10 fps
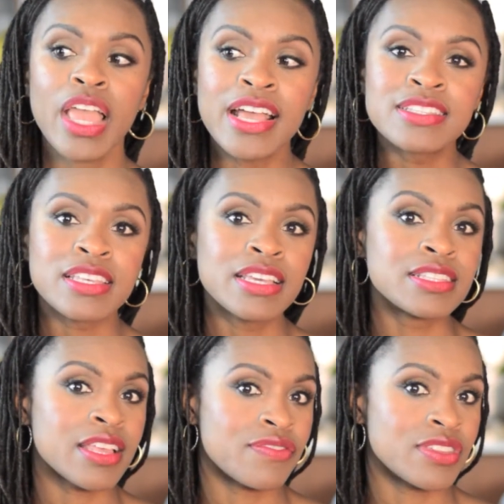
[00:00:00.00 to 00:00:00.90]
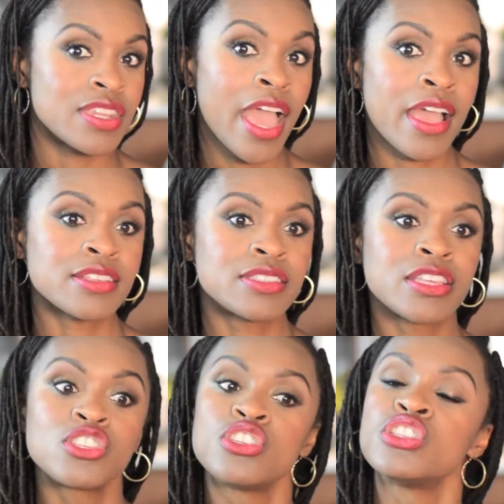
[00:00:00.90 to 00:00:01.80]
as the kids left the nest,
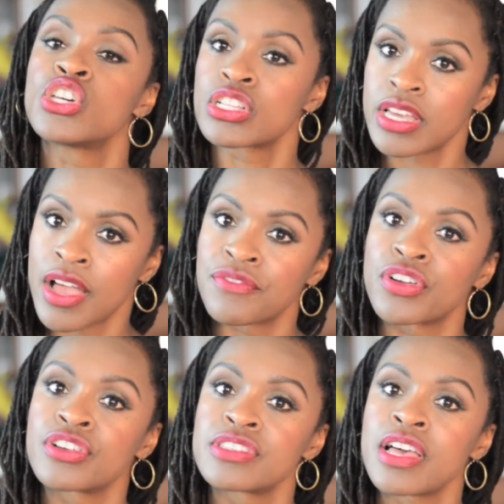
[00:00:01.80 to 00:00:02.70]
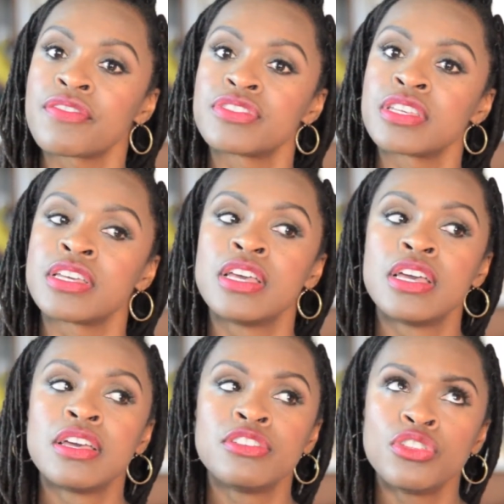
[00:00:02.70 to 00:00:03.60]
that she took time for herself to,
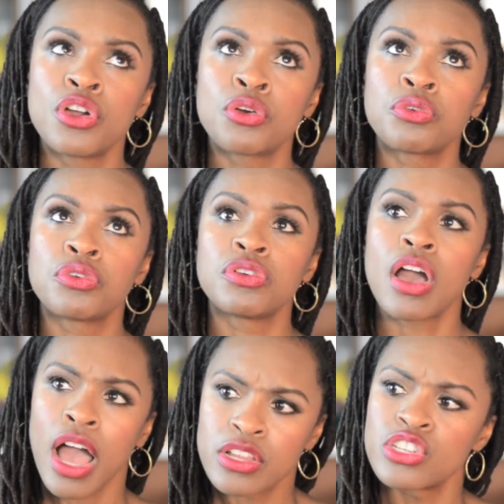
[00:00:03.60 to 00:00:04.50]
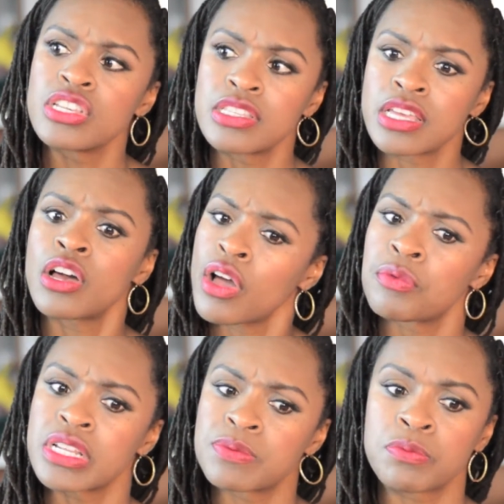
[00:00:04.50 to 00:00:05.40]
she said, oh, I
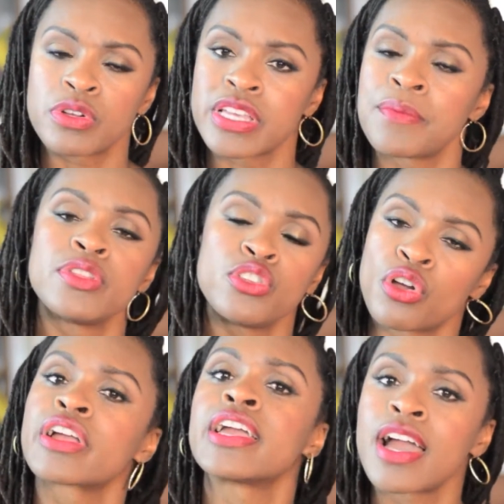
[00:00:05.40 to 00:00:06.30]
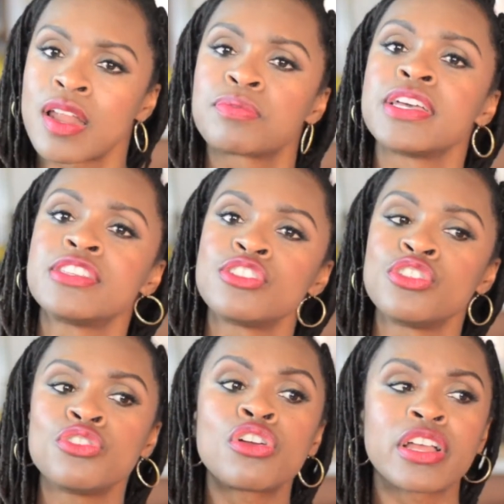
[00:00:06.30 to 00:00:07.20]
want to spend more time in New York, and got a place in
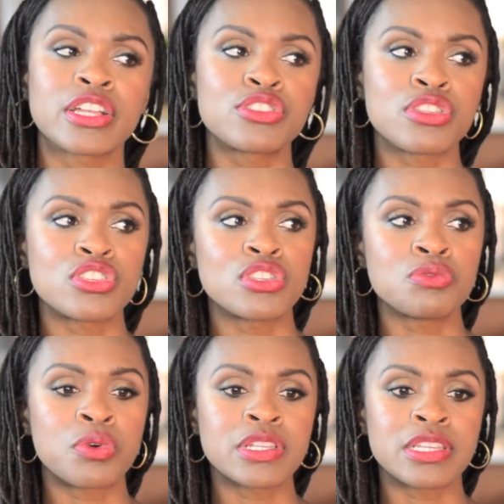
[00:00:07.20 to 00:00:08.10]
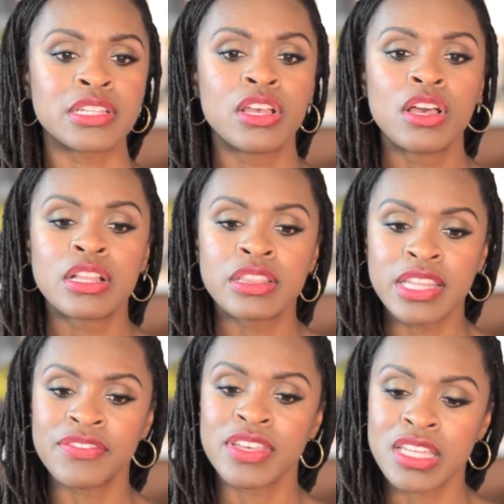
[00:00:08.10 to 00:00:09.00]
New York. And so that she wasn't
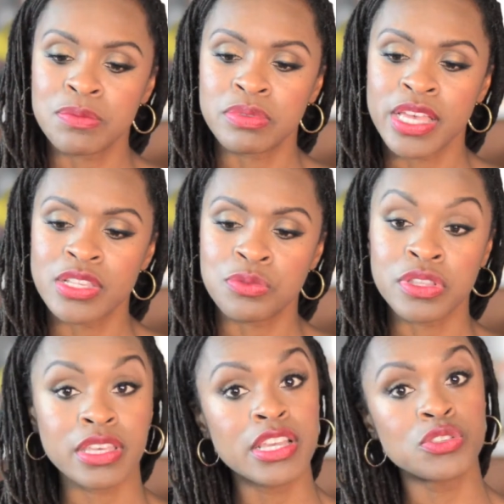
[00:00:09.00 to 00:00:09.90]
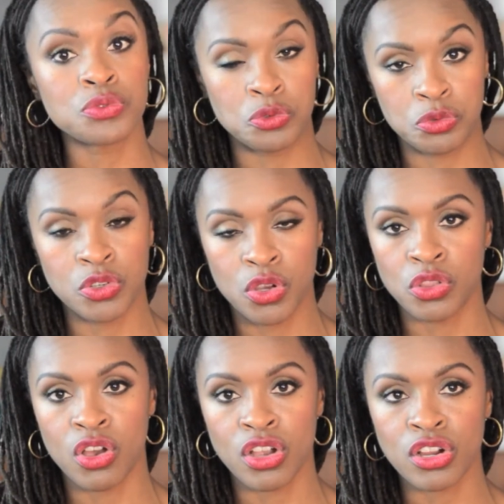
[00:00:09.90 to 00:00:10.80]
living in a place where the kids were no
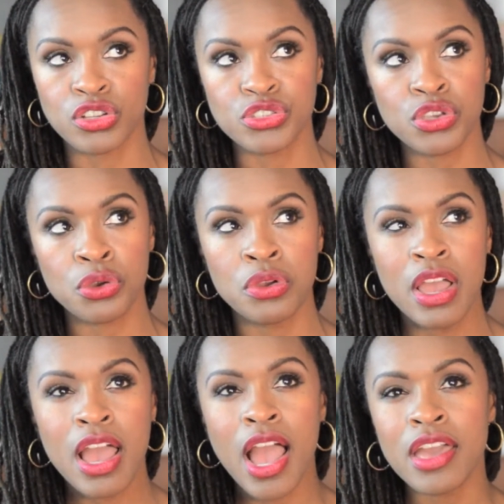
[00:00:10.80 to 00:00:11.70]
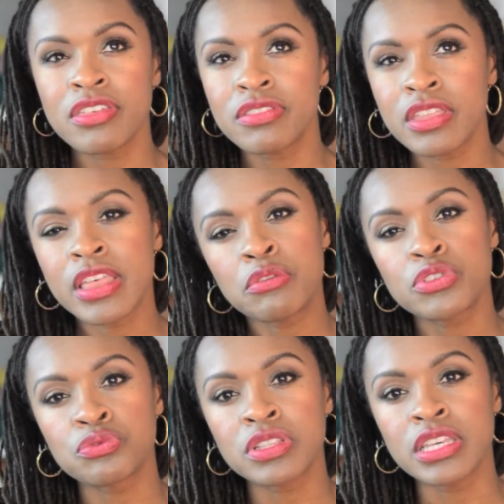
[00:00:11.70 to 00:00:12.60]
longer. So I thought that
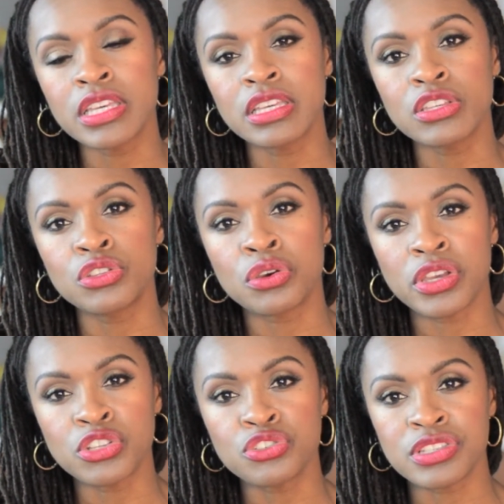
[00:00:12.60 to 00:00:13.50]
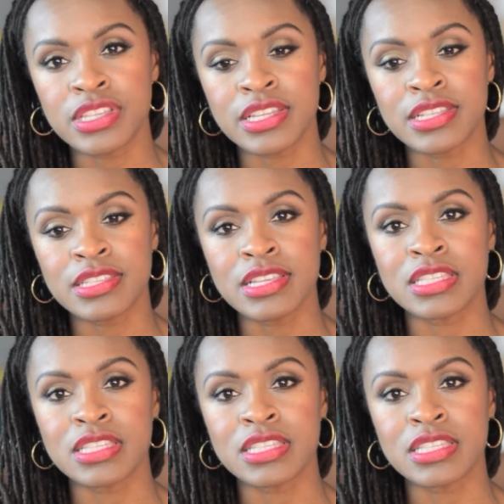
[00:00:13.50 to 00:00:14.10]
was really, interesting to see